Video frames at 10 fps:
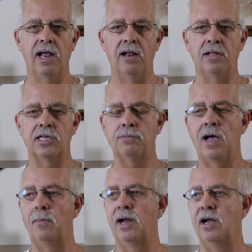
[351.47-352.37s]
And that's
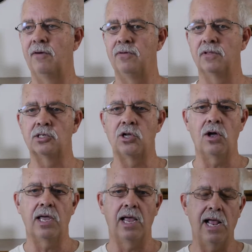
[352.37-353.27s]
probably enough of this
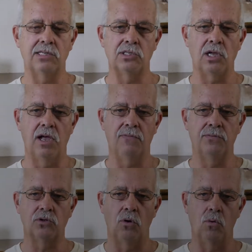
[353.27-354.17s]
talking head stuff, so